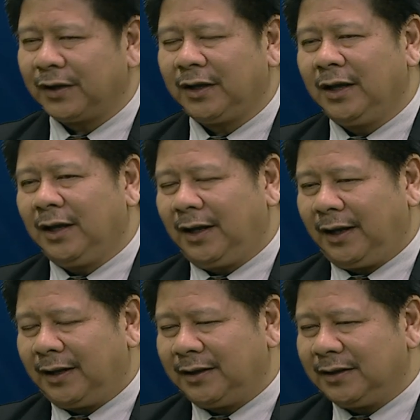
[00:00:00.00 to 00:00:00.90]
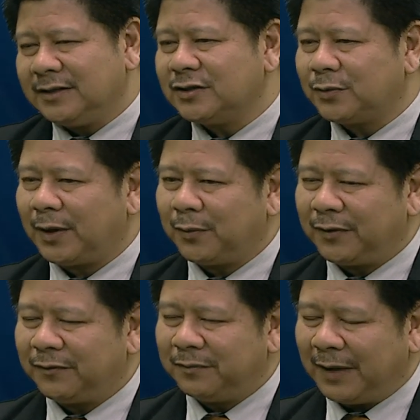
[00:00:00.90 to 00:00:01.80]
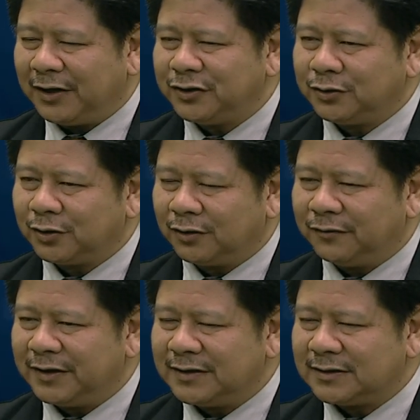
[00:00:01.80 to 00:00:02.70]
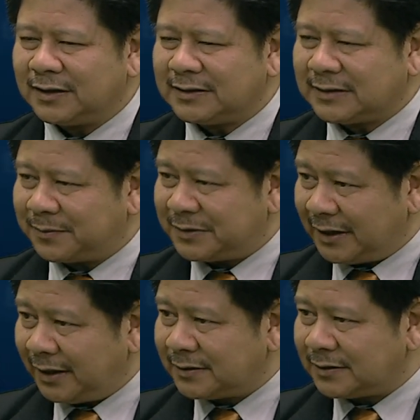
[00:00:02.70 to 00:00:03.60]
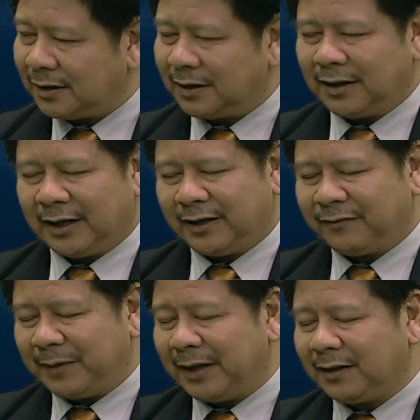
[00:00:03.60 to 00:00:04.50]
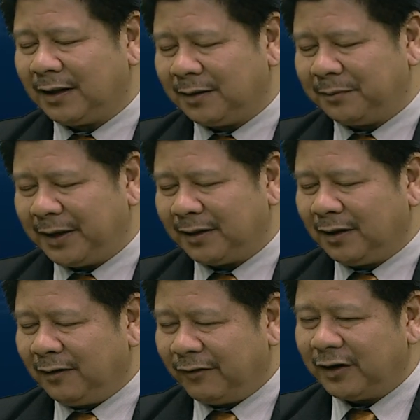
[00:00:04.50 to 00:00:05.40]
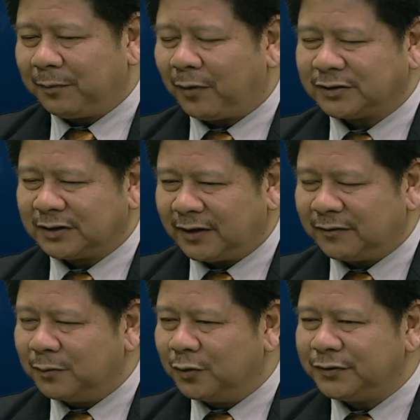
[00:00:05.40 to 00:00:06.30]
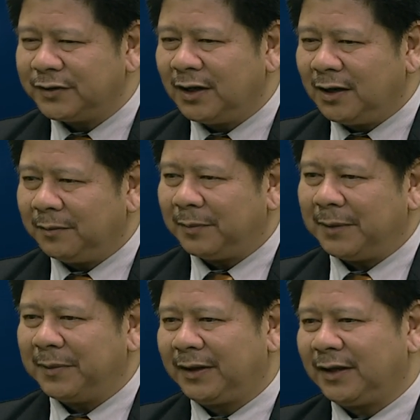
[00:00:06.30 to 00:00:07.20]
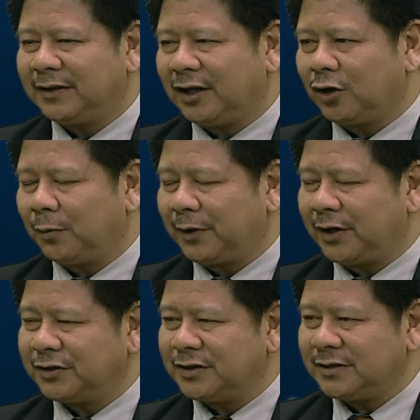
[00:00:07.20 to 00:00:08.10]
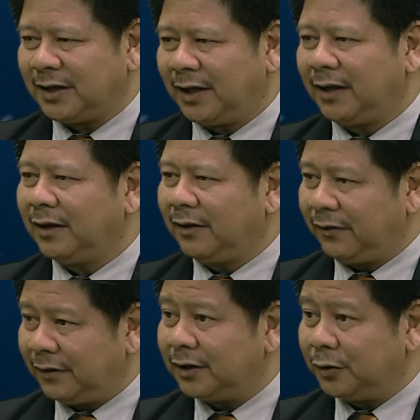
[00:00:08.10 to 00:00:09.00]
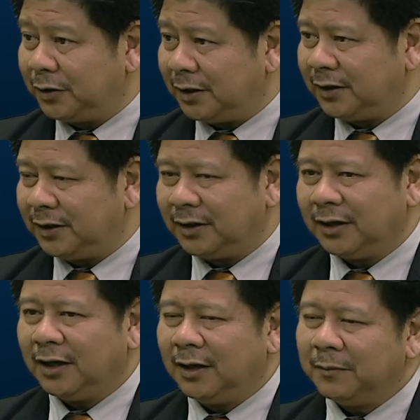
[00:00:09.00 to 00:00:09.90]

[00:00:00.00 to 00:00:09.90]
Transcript: Okay, and this is where we've managed to convince some states, and they've made very positive moves by making telecommunications a third utility.